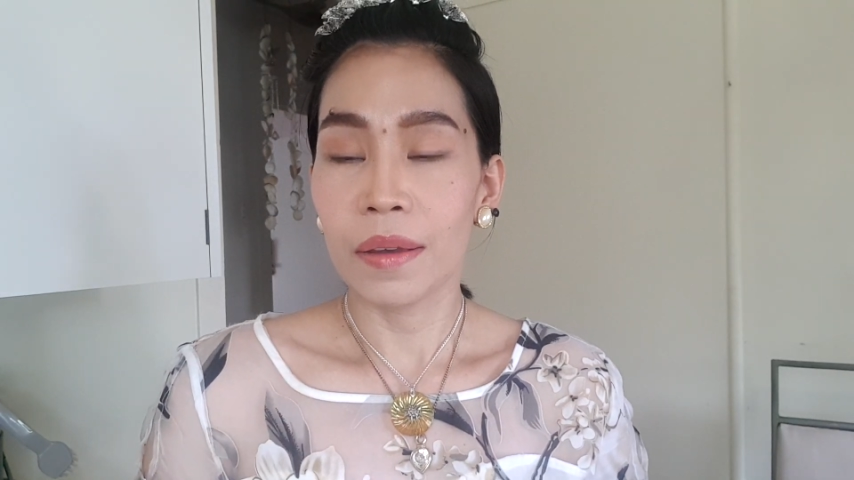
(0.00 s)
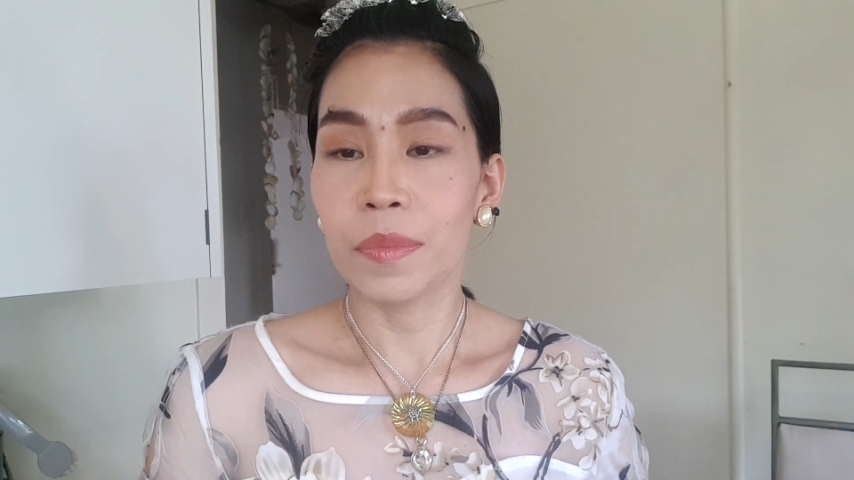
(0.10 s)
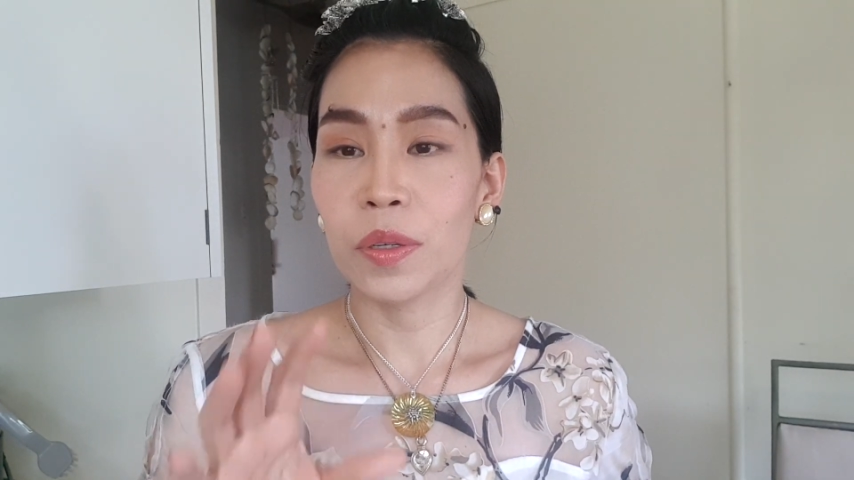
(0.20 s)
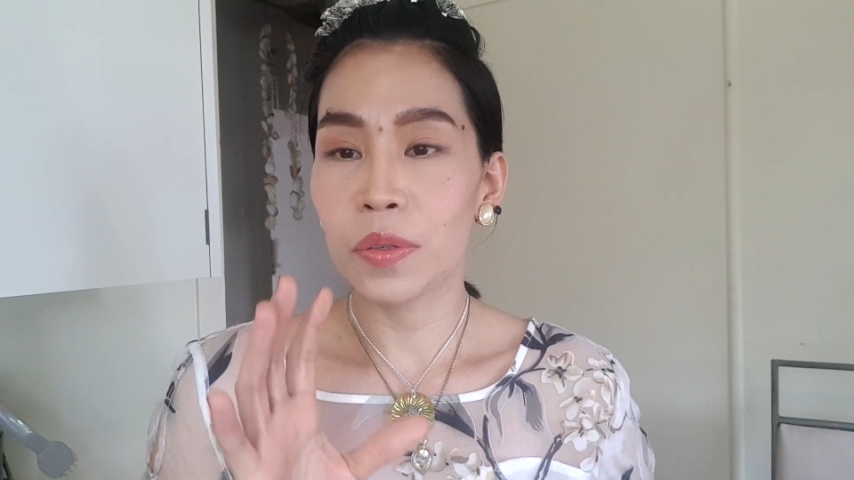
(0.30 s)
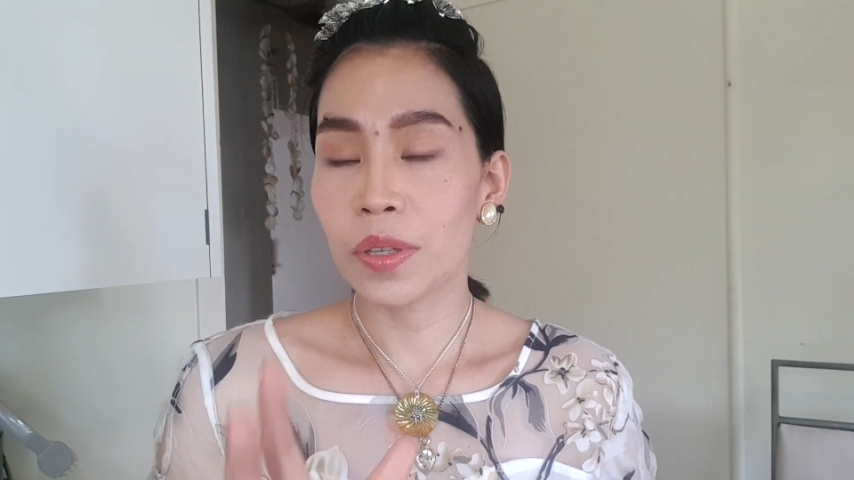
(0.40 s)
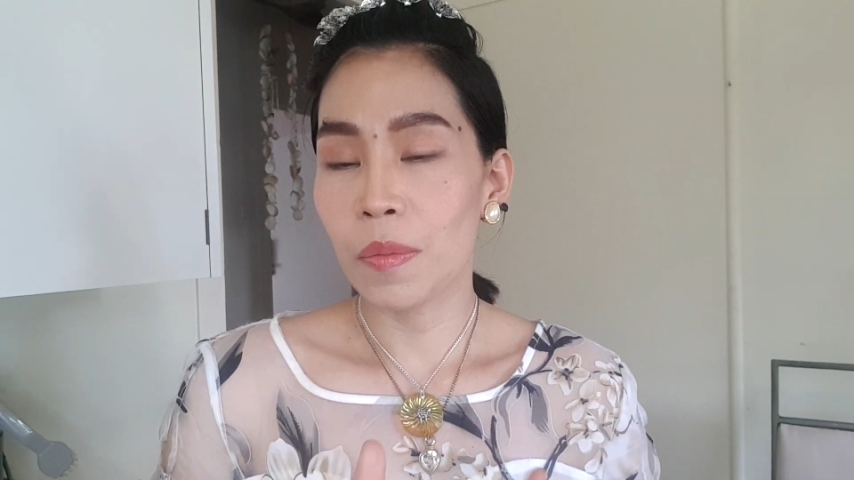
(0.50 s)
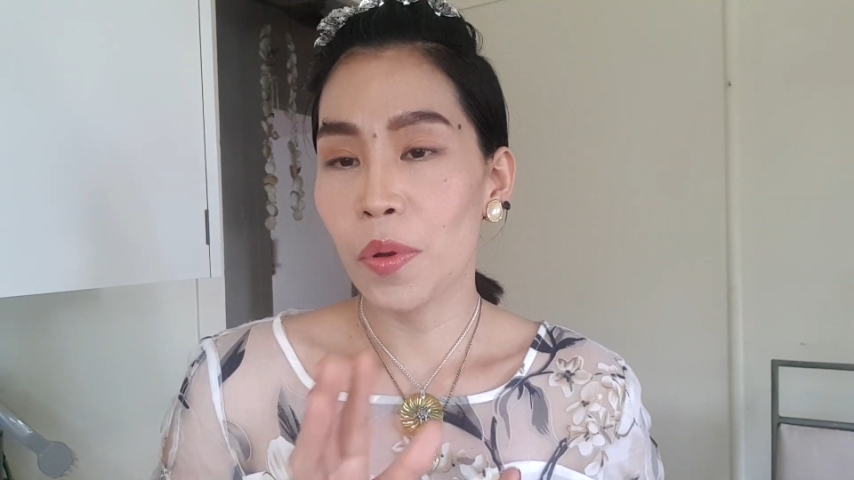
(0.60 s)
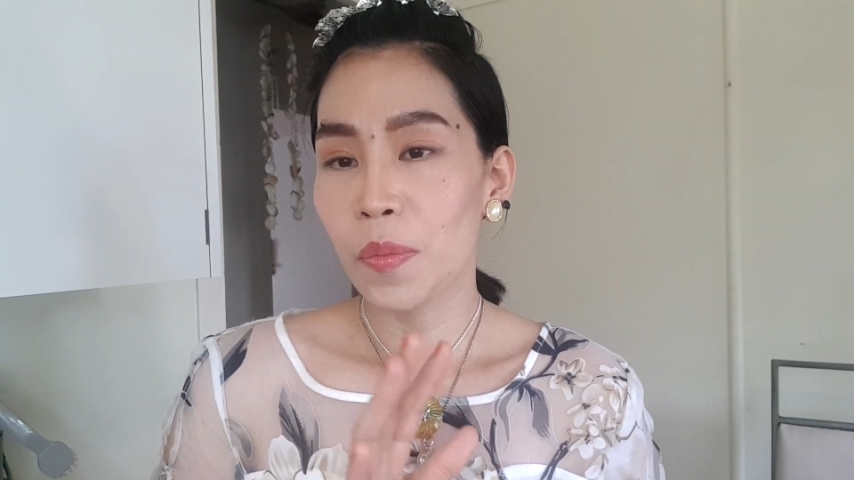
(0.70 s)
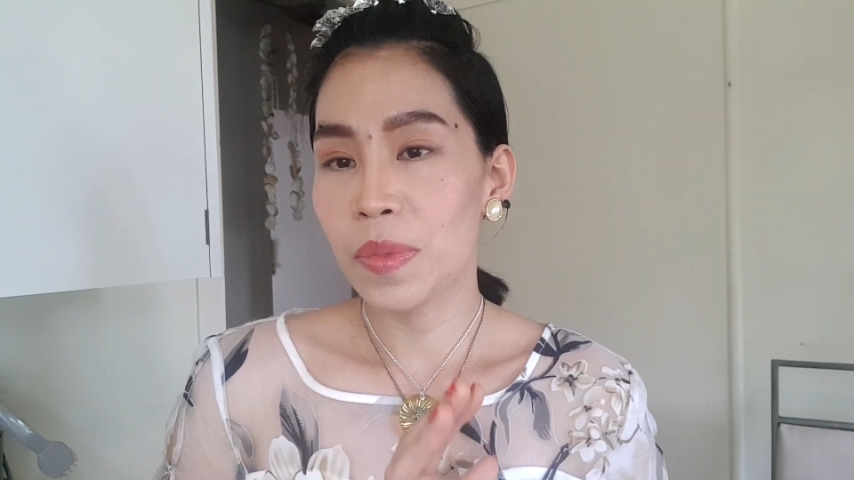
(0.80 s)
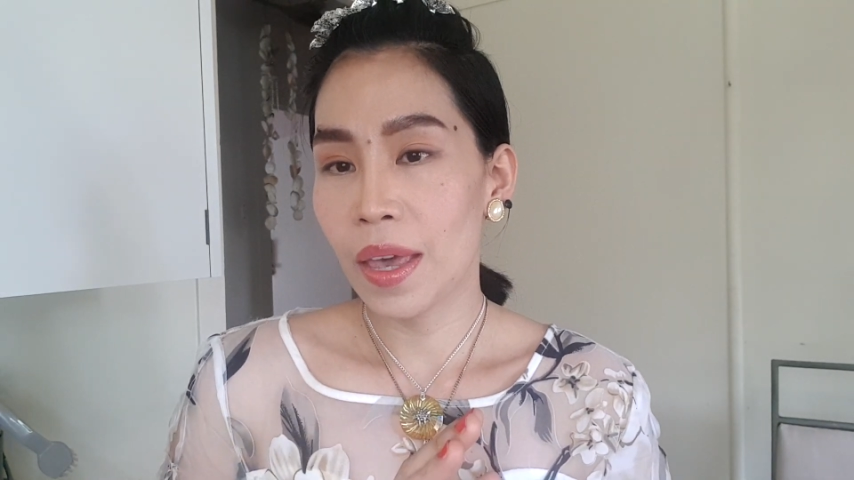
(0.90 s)
Because some
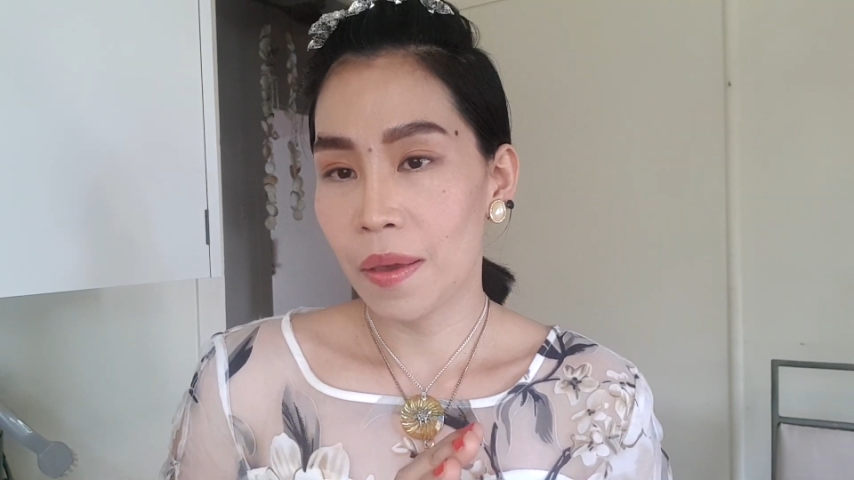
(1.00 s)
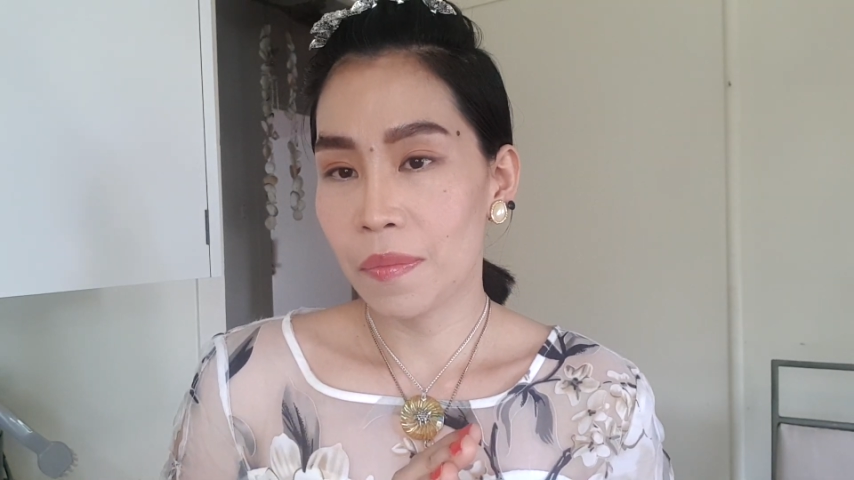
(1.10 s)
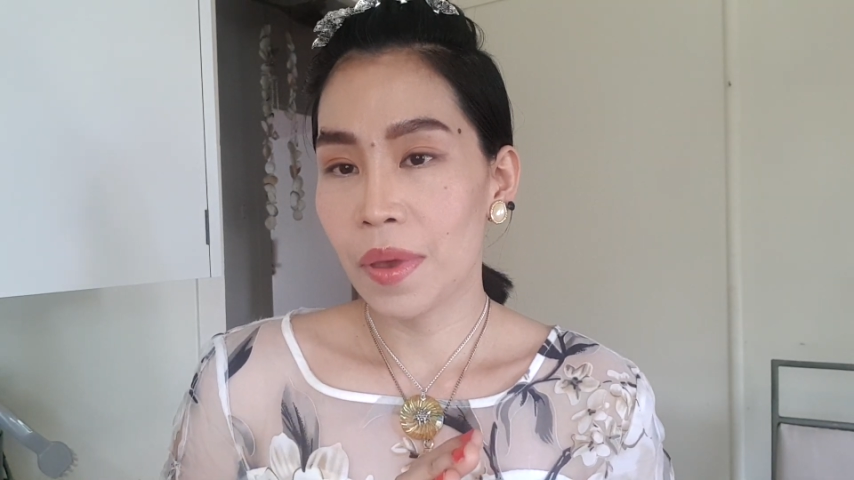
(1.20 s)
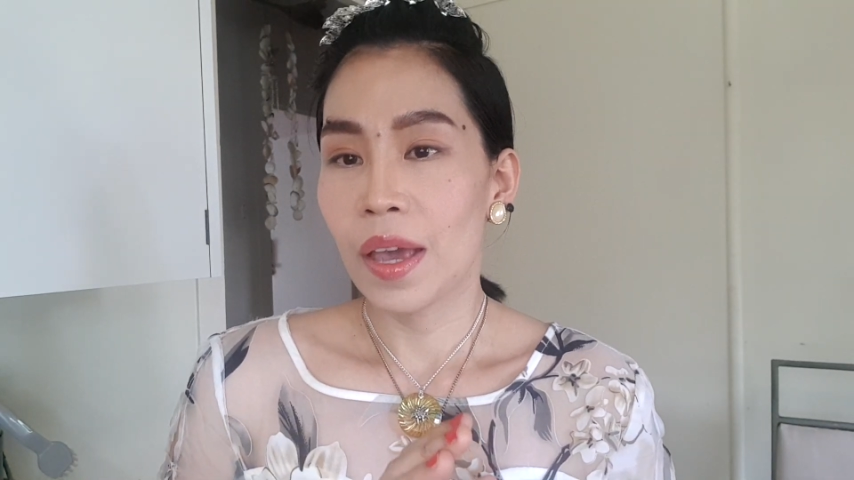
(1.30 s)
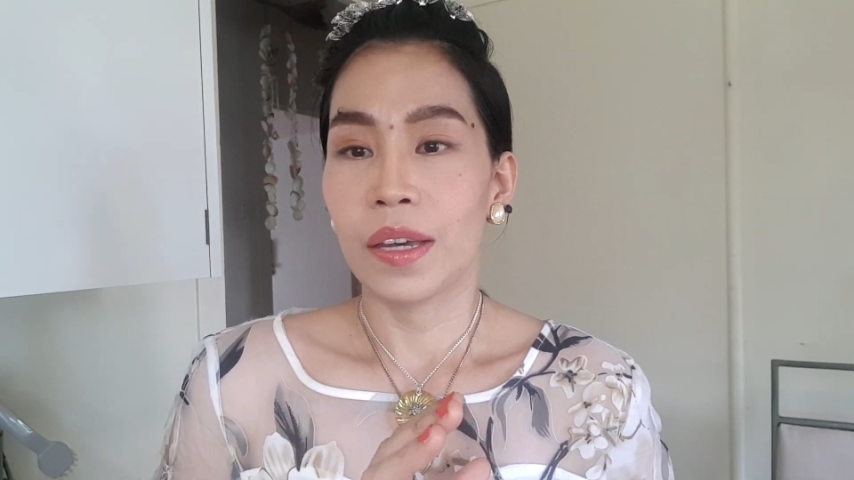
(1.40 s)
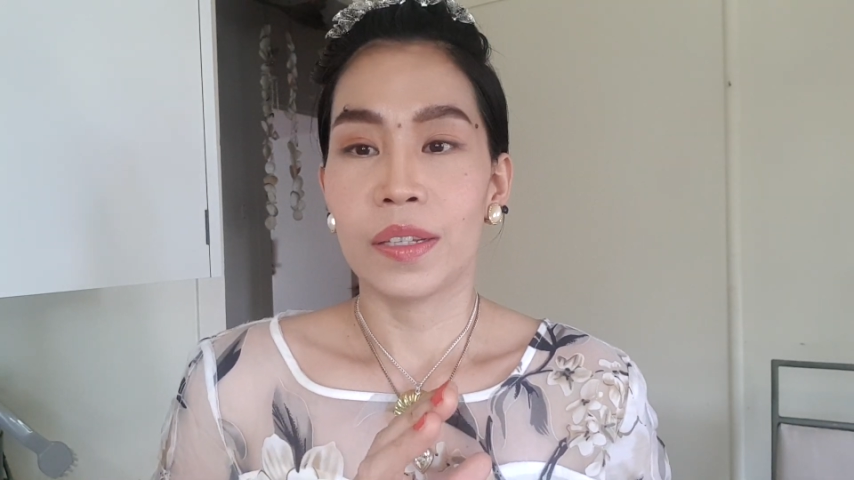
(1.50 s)
of them,